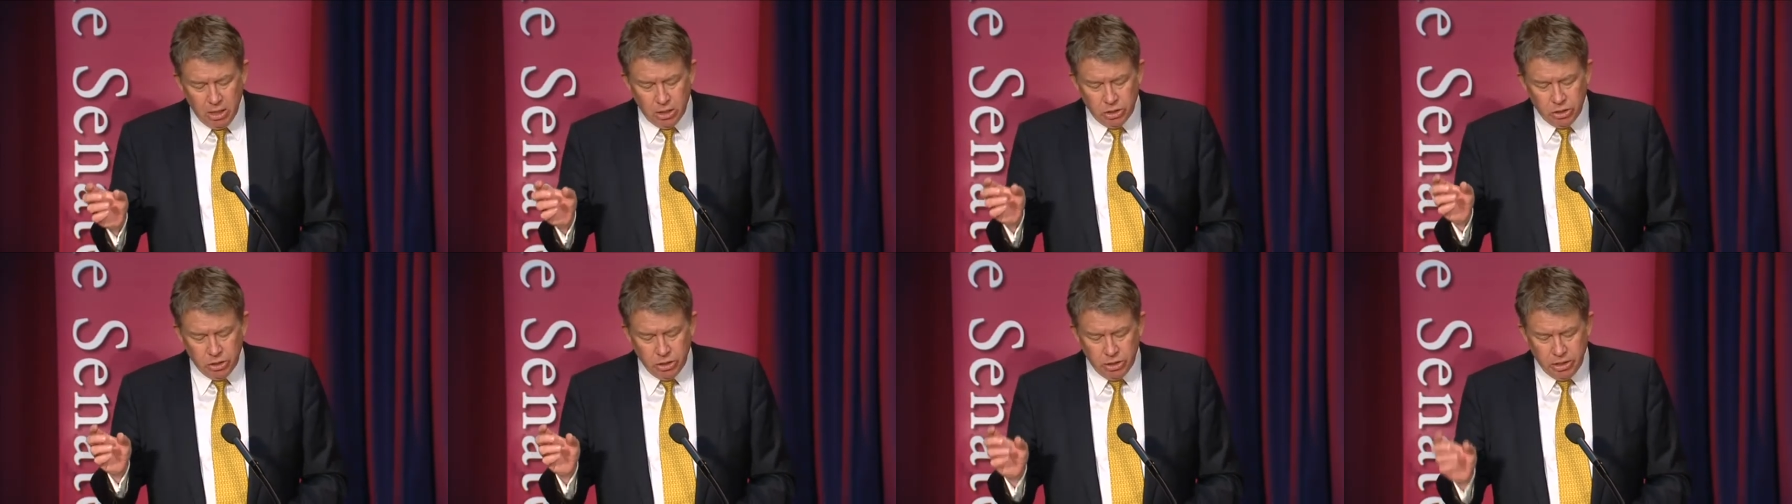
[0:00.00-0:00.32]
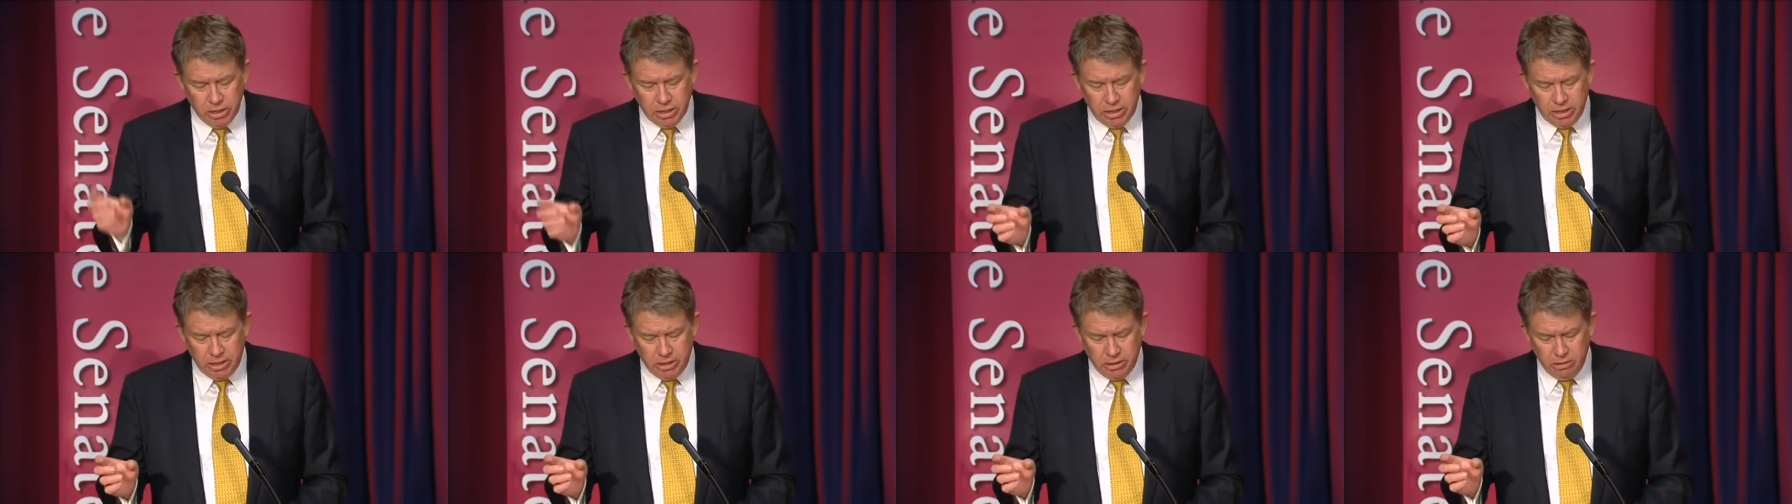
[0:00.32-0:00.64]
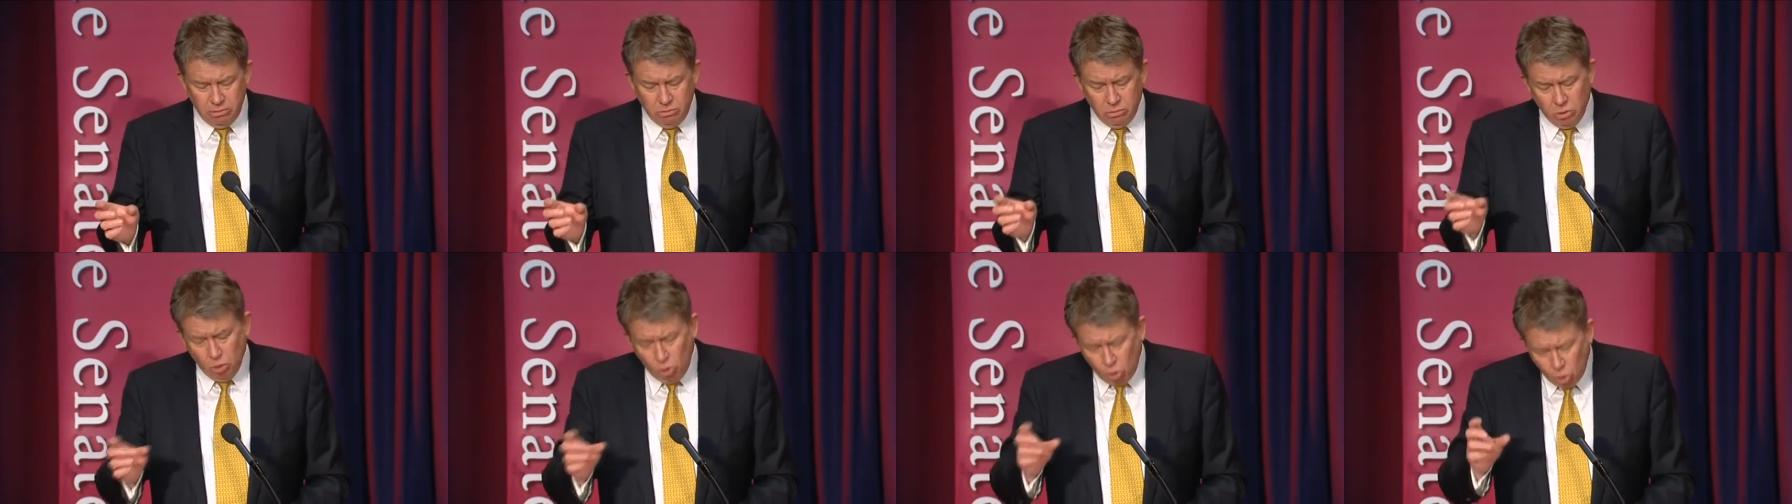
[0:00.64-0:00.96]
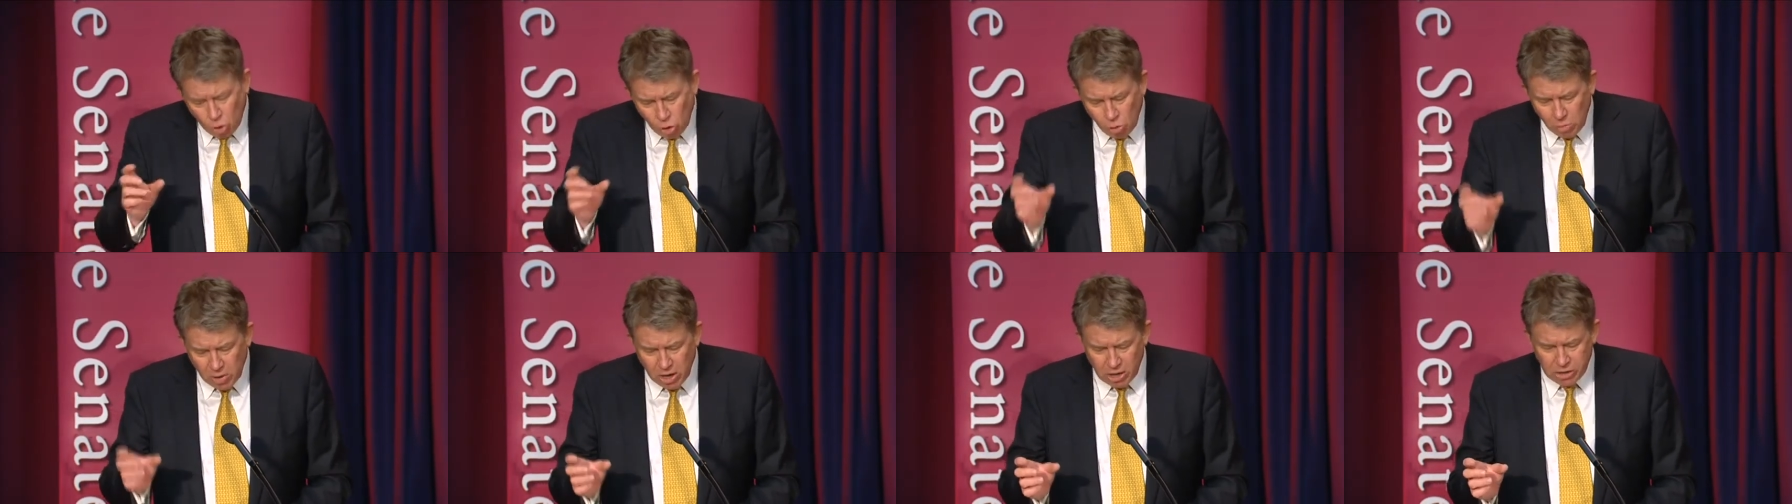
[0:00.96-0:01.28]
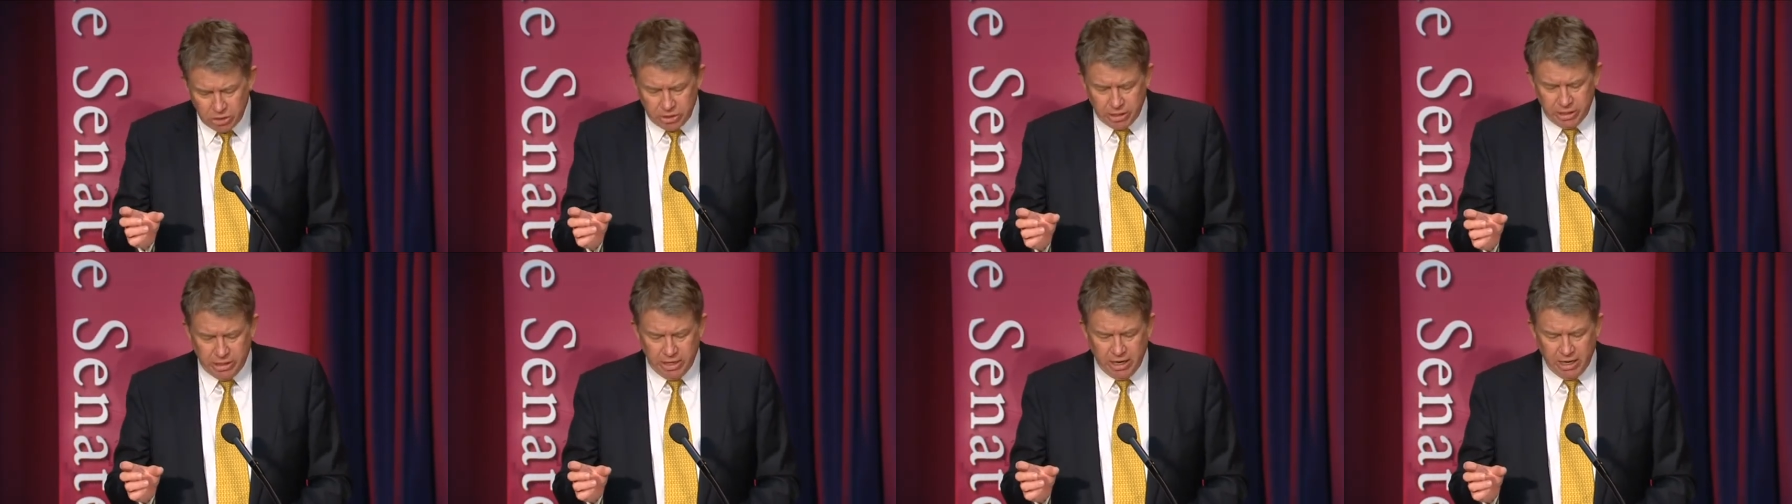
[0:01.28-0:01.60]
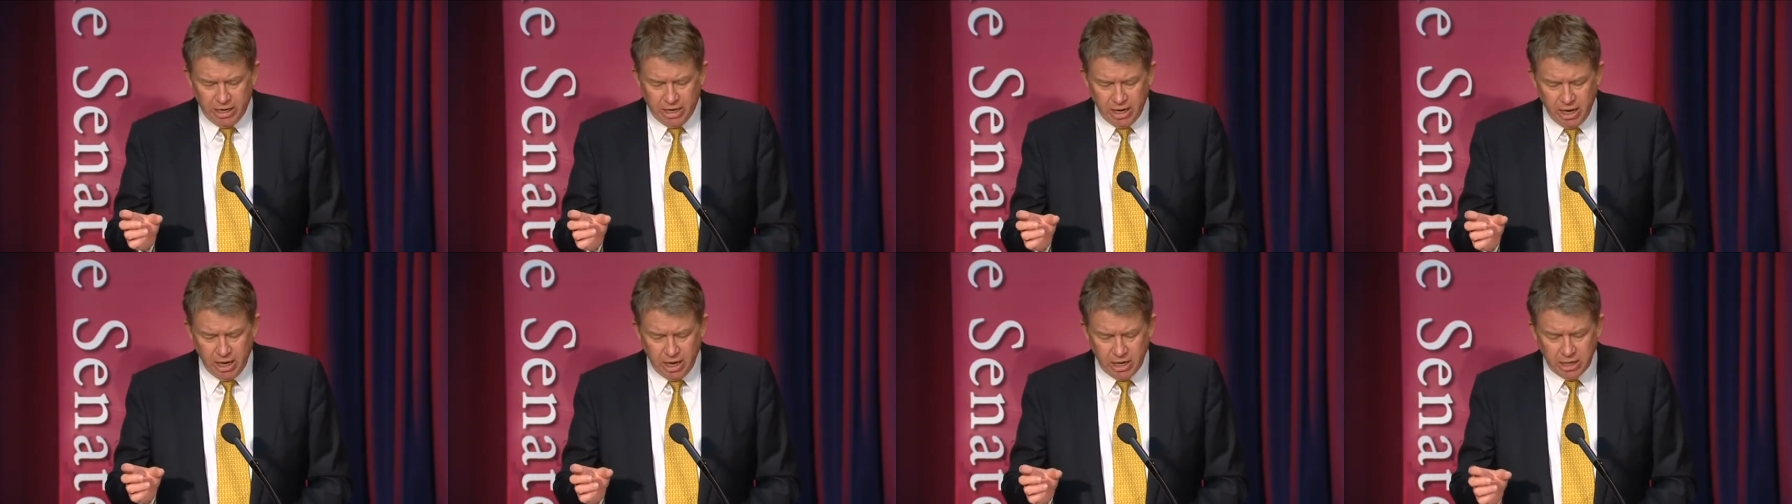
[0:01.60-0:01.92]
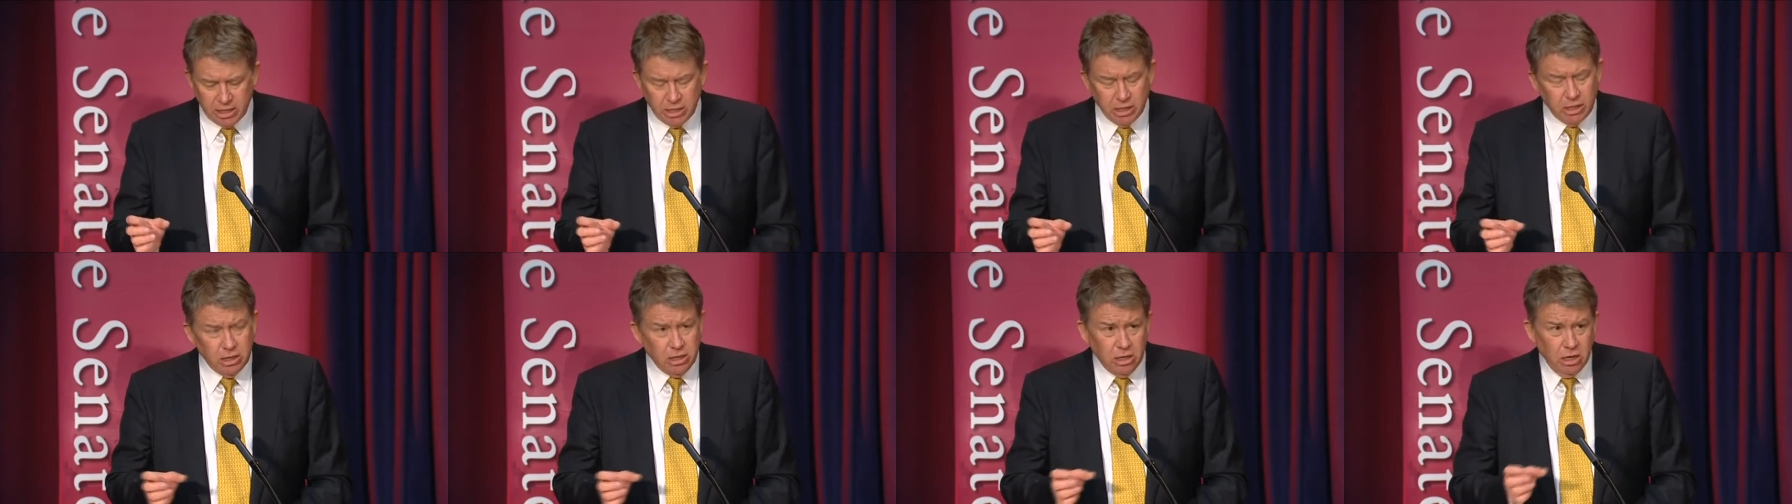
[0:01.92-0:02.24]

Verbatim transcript: to the almost a decade